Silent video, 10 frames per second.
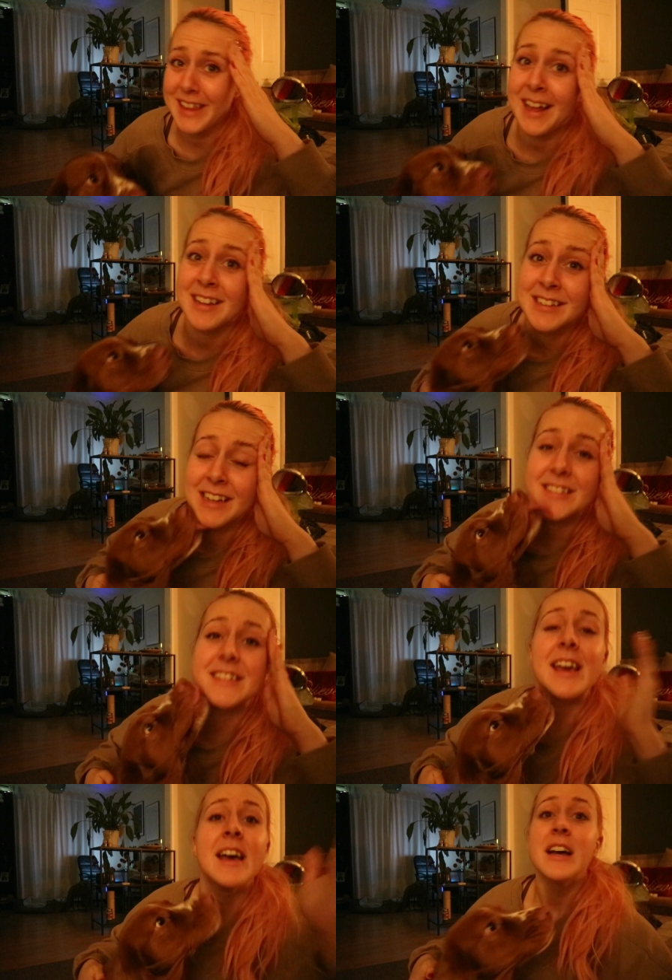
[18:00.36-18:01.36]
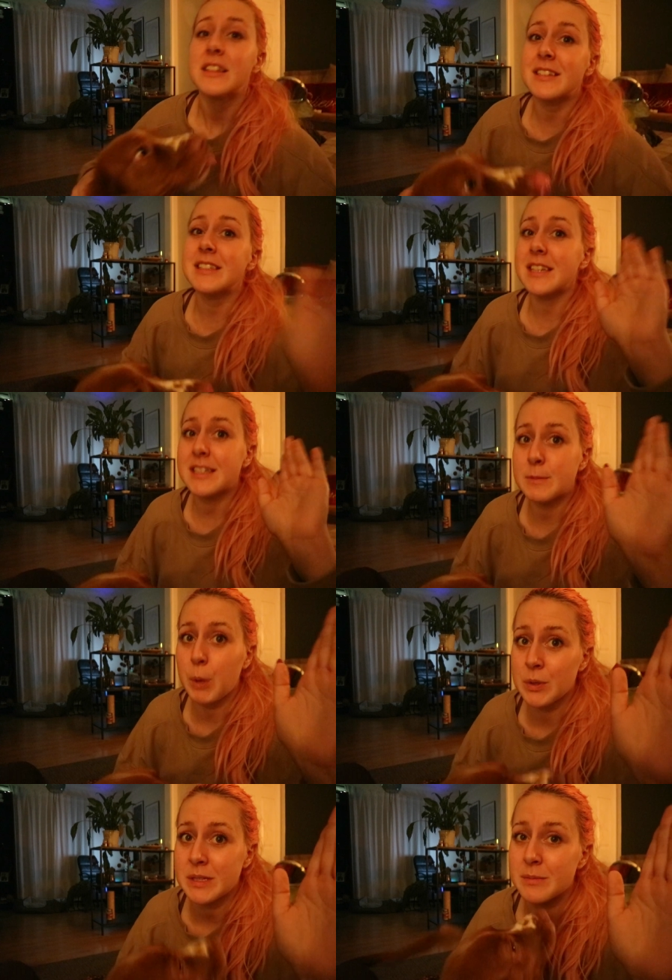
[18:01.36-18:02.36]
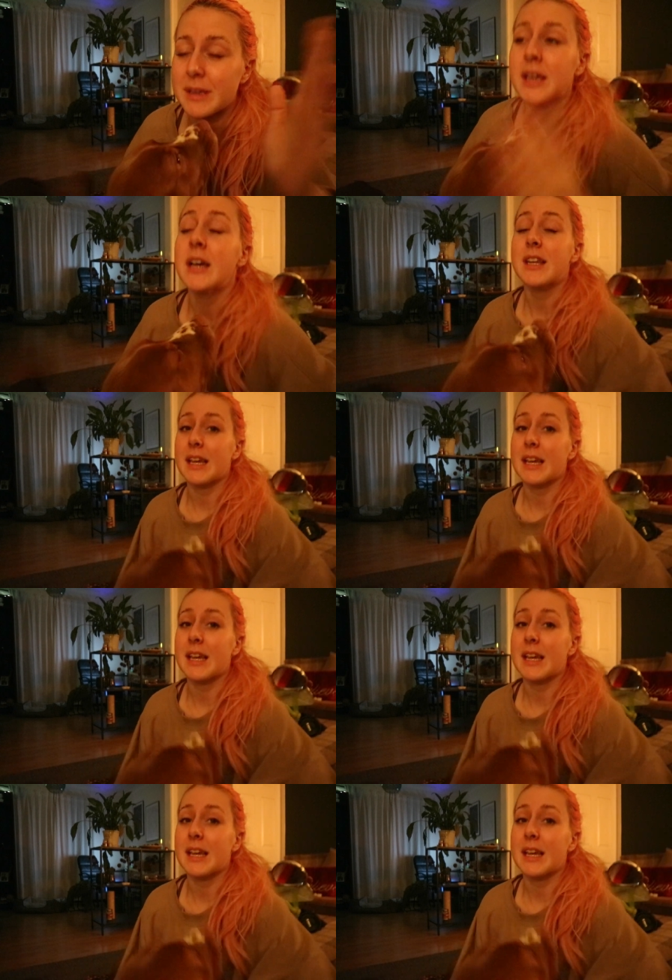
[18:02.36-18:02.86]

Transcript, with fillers: with Ellen yesterday. This is exposing me.